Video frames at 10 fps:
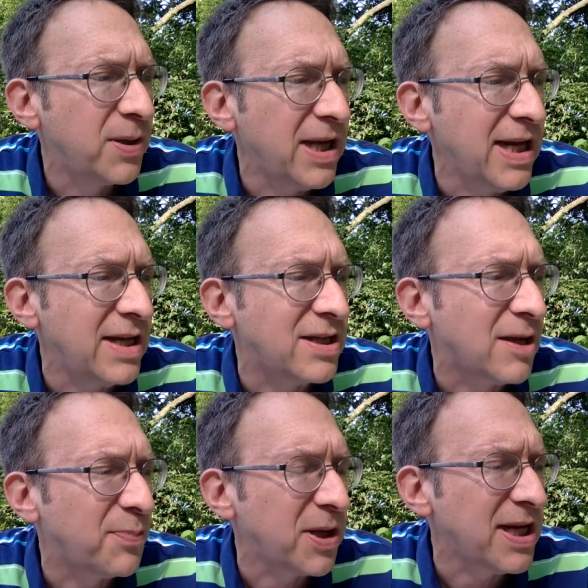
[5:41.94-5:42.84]
"Please,
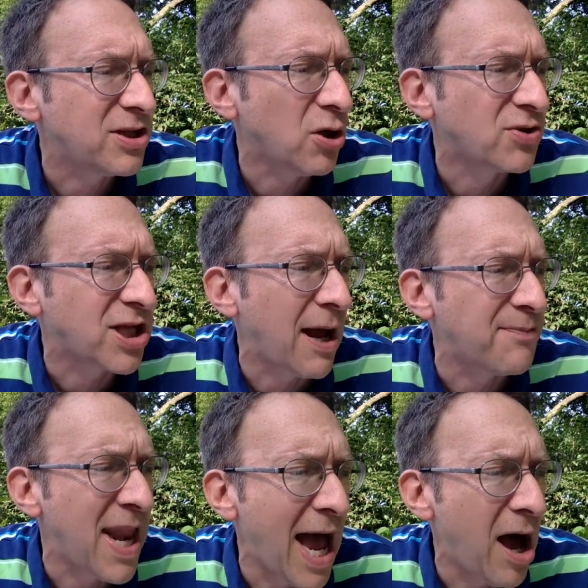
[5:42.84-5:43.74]
please, don't stop
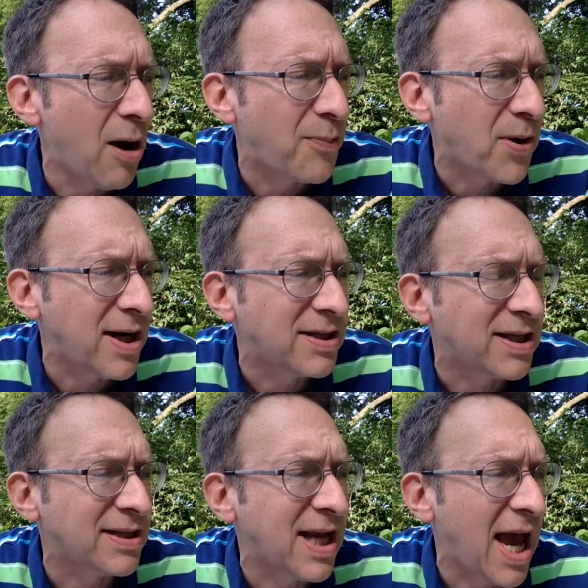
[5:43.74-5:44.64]
now," prayed
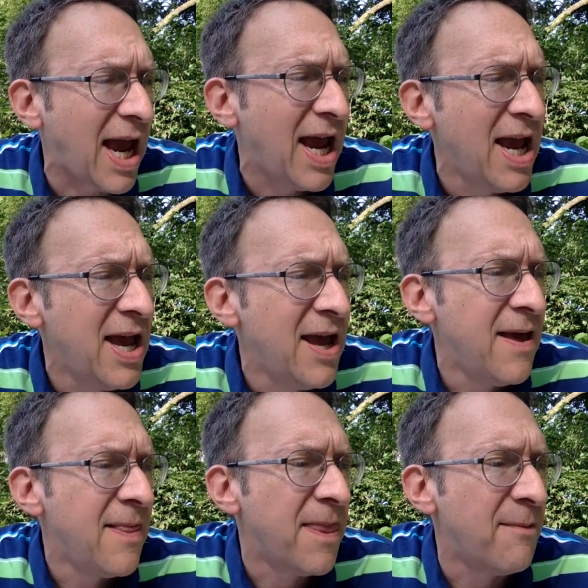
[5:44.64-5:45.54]
Tendai.
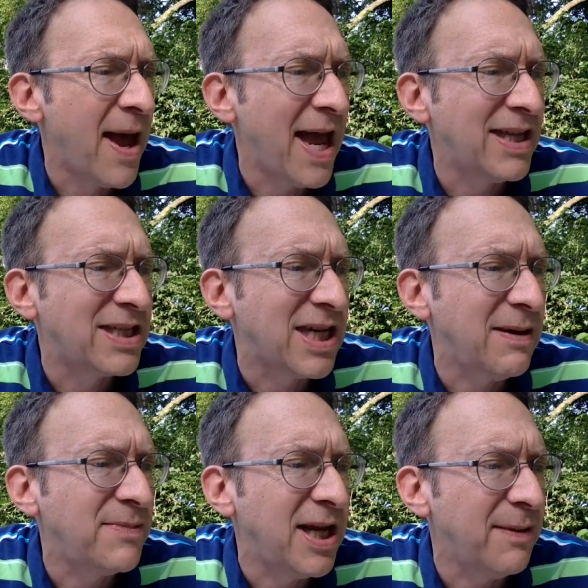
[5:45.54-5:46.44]
The man
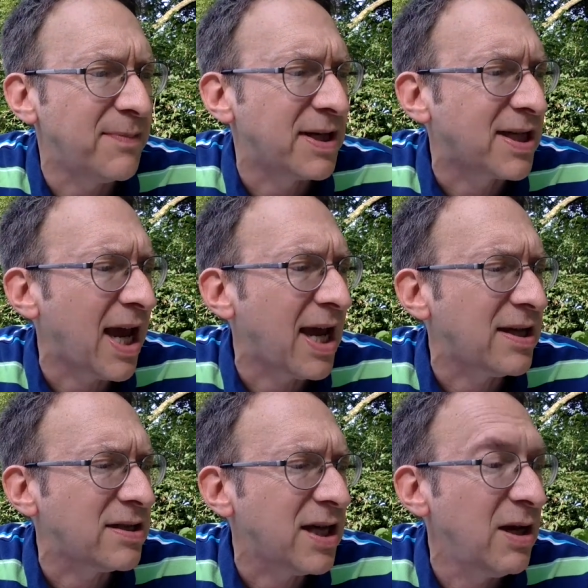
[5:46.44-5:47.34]
seemed
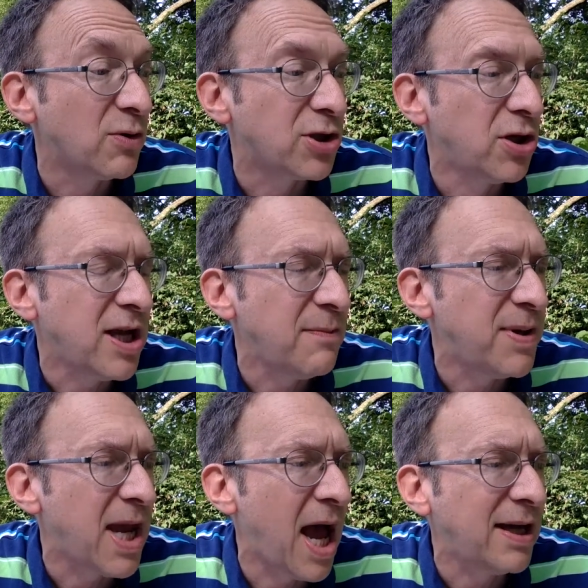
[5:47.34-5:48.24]
hypnotized. He was looking
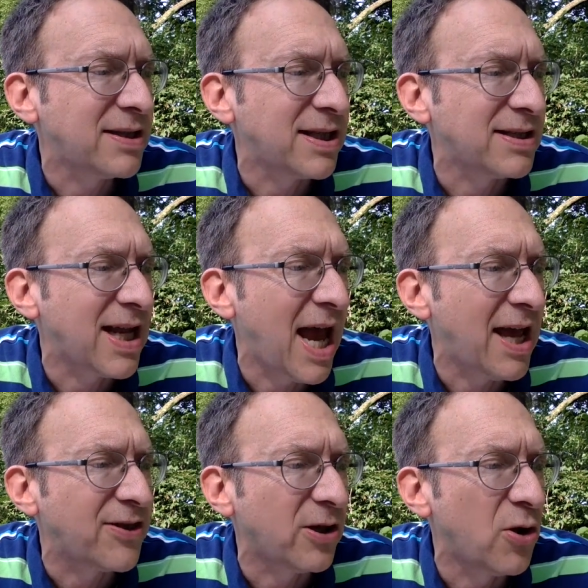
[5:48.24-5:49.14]
beyond Tendai
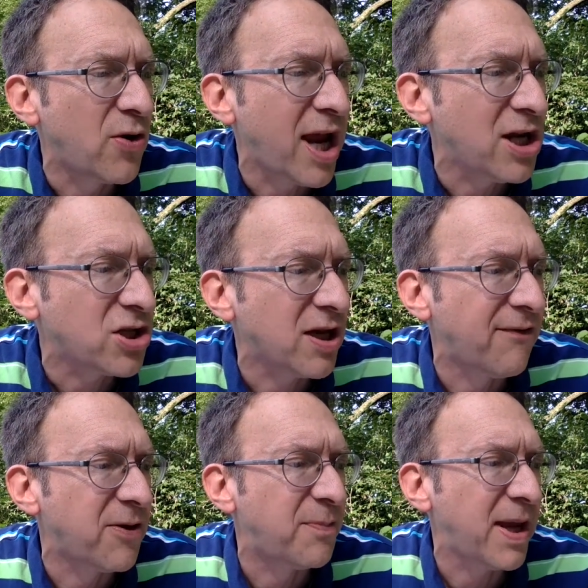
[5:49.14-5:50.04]
at the location
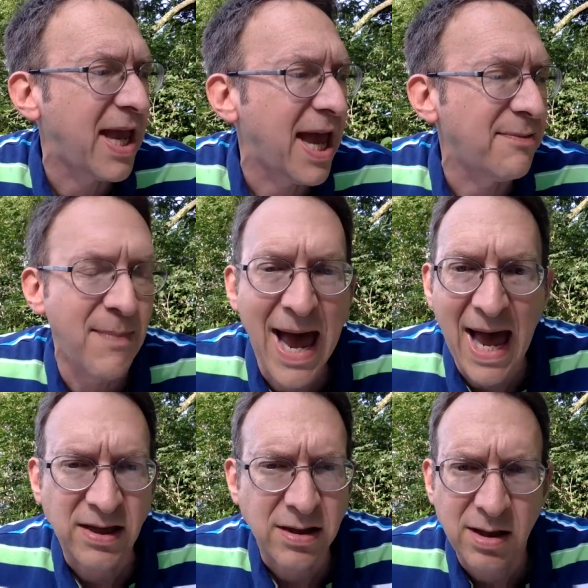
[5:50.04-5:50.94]
of the big head
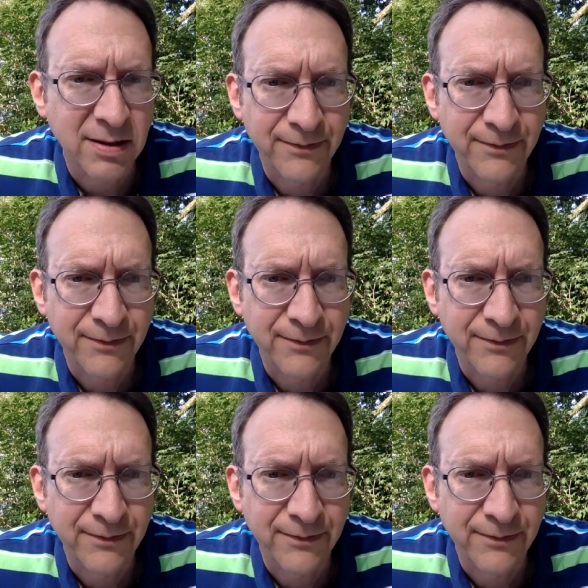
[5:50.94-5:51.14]
mask.